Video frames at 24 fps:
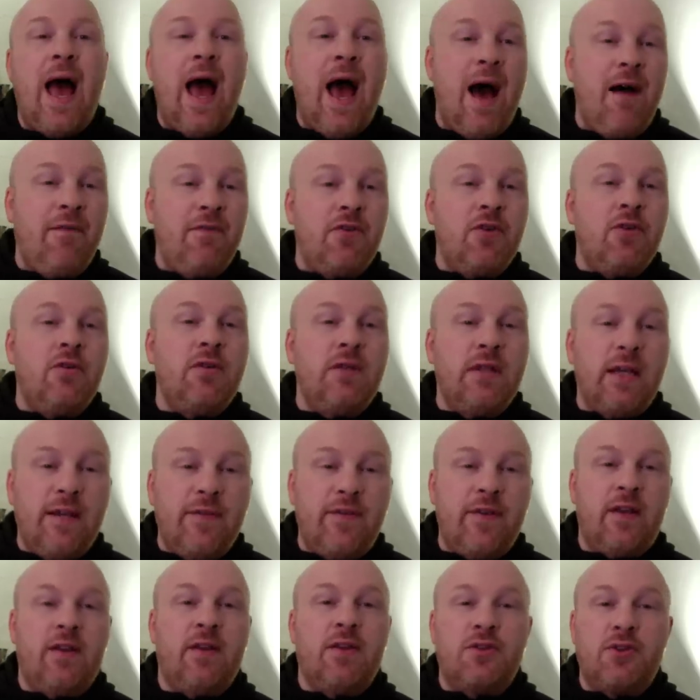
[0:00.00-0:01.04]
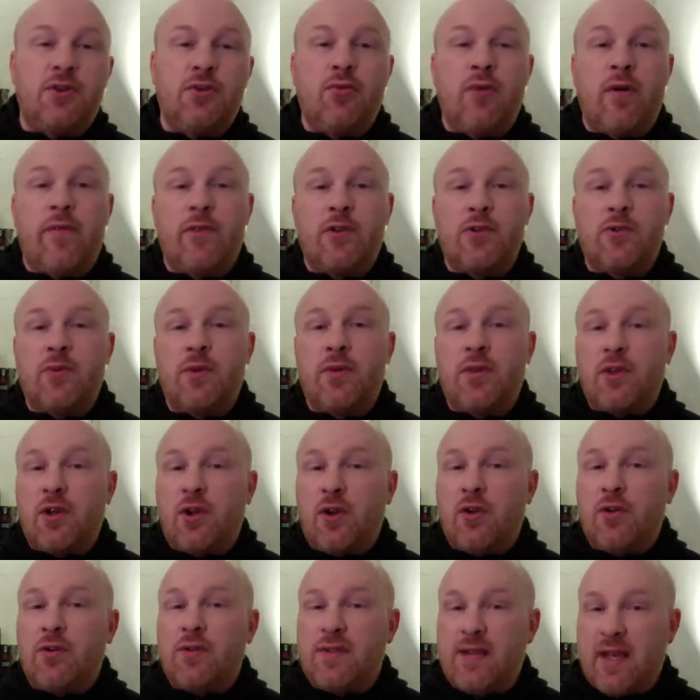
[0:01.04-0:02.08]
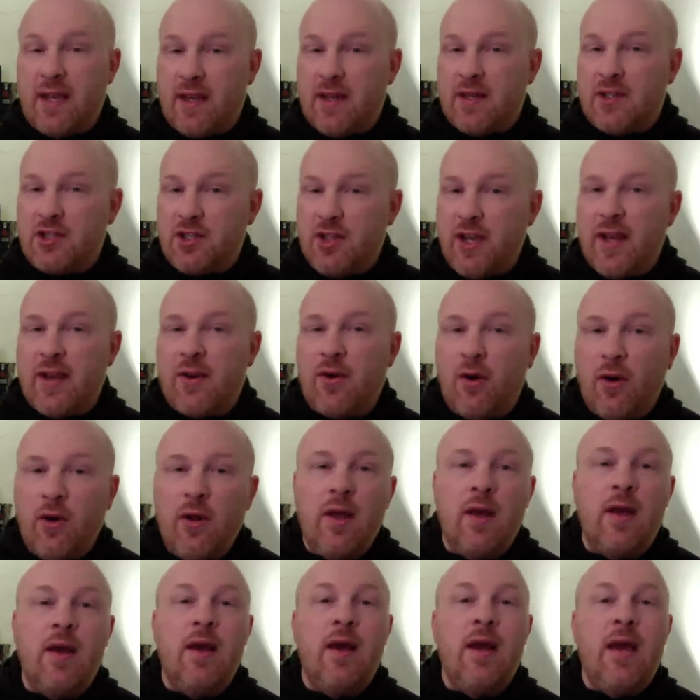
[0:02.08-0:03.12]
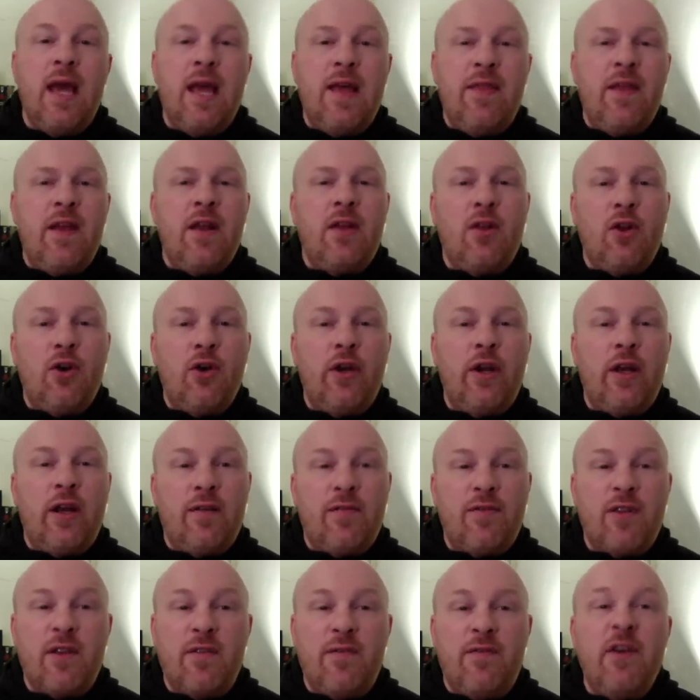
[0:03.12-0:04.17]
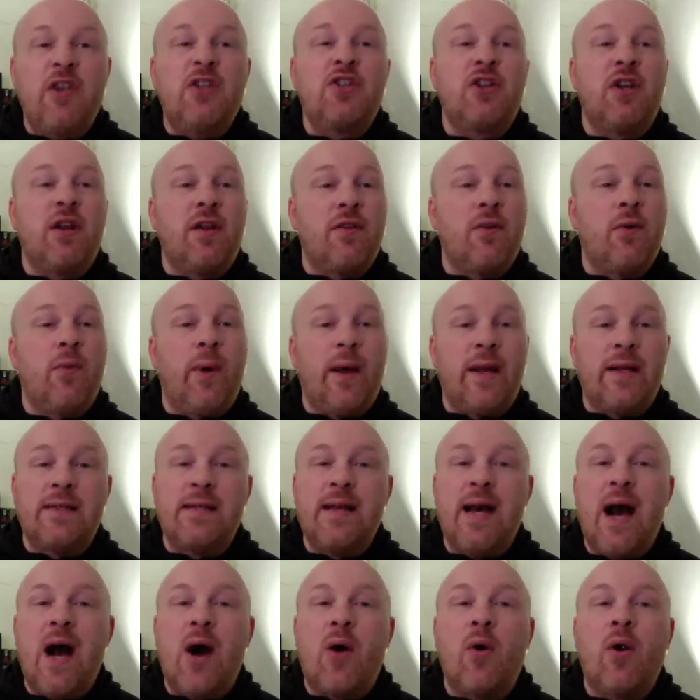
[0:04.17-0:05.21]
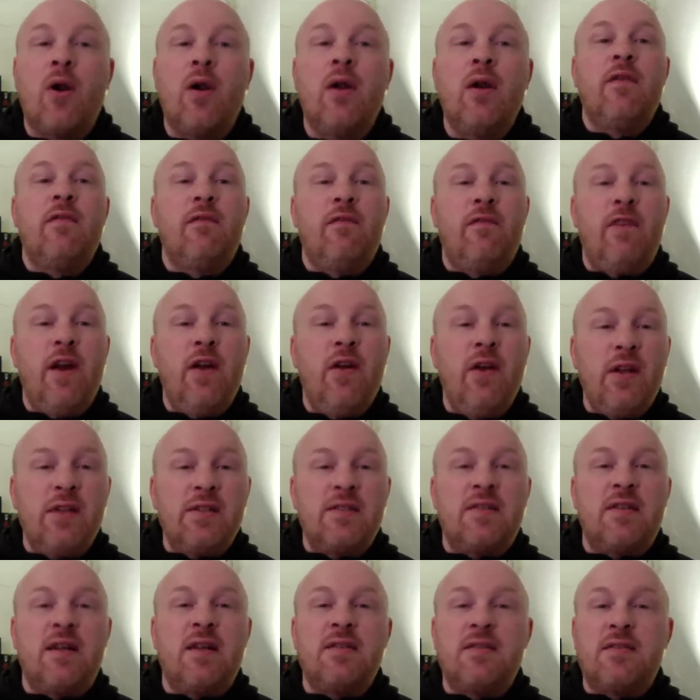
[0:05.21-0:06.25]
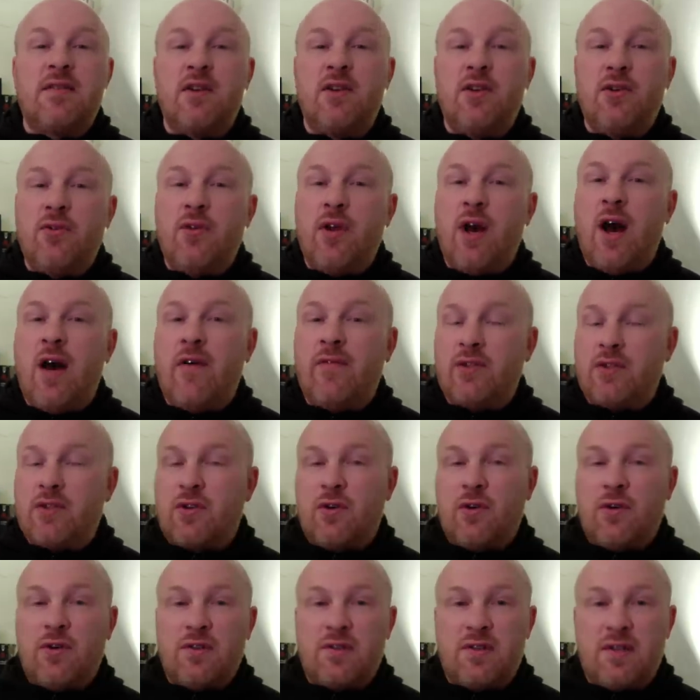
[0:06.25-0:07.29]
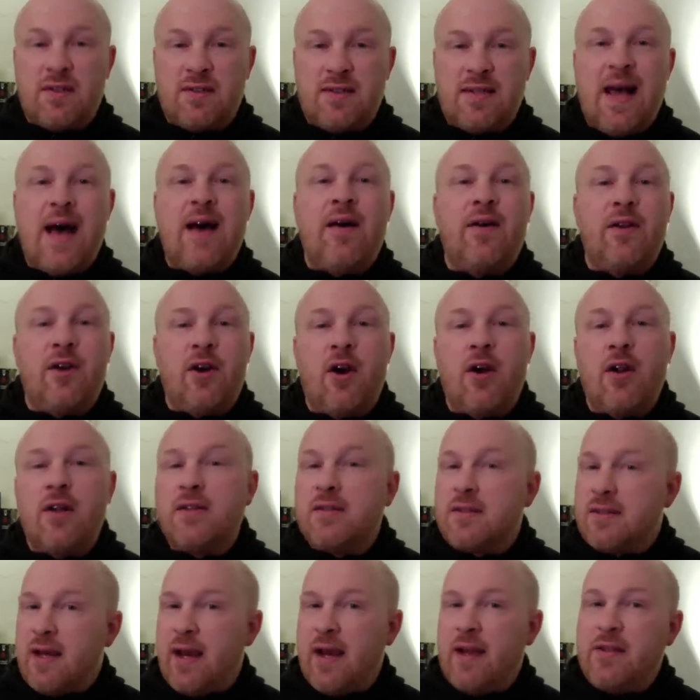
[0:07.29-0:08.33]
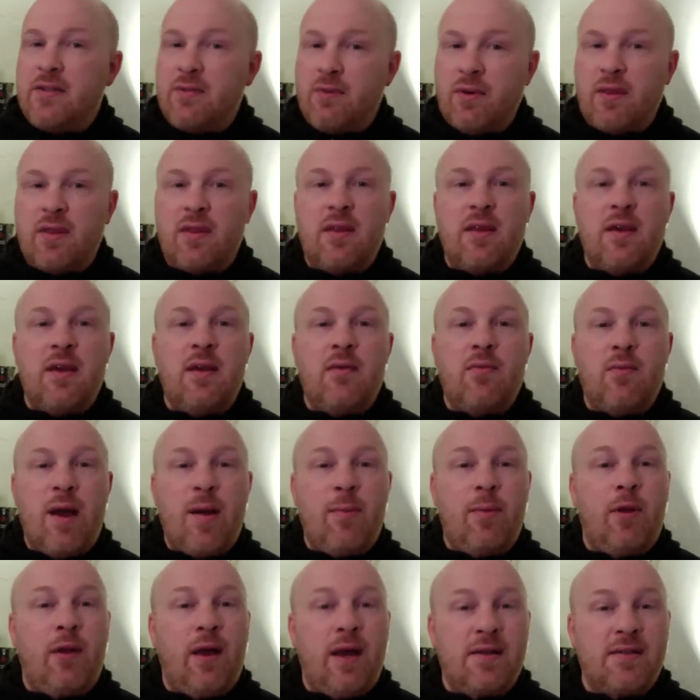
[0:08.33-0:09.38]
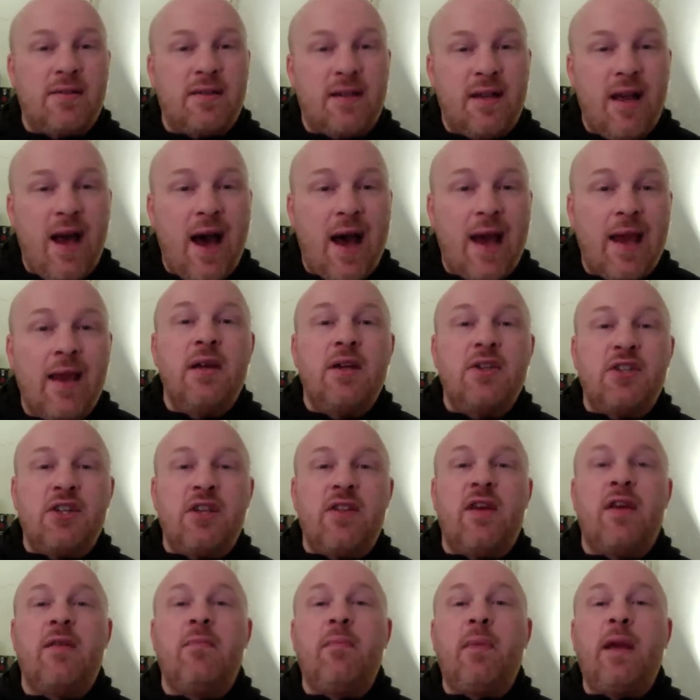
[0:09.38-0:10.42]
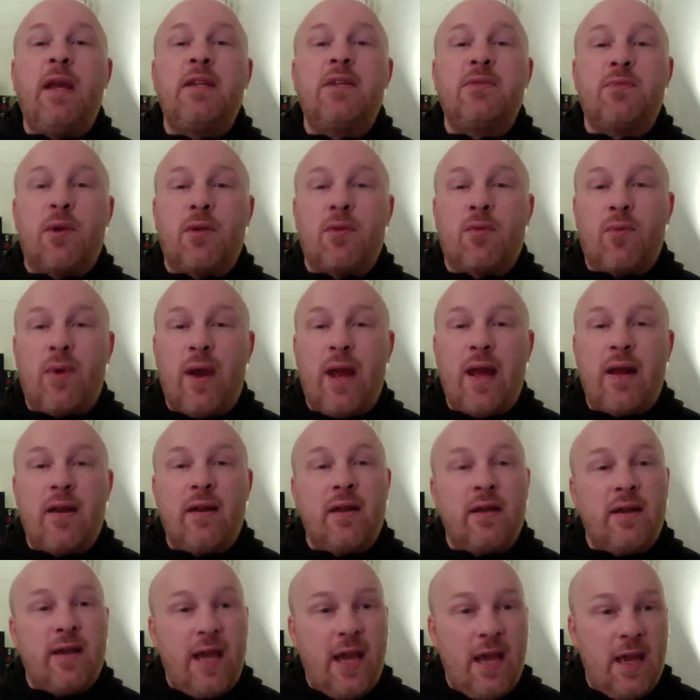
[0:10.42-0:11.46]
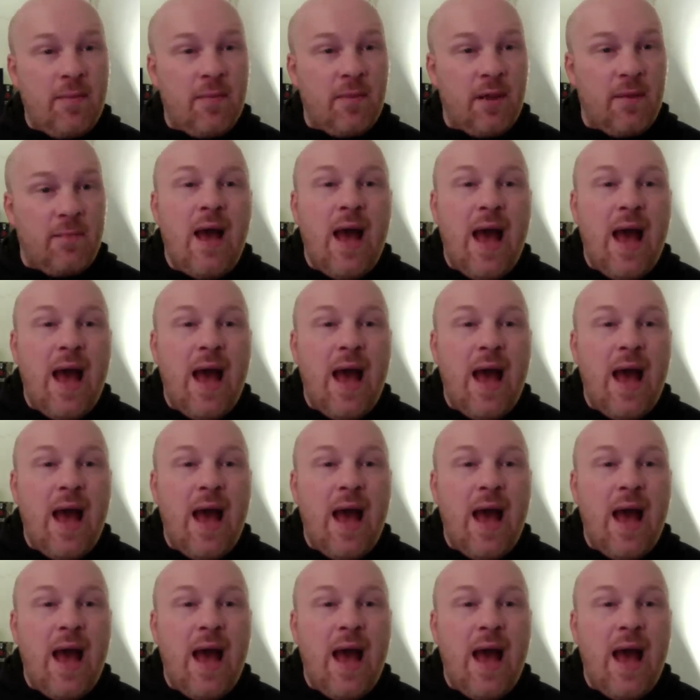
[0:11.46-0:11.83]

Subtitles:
After leaving the Two Rivers with the girls that can channel, and then learning of the division in the White Tower, Verin sends the new novice girls to Saladar and sides with the rebel Aes Sedai. She then meets with Rand and Caemlyn.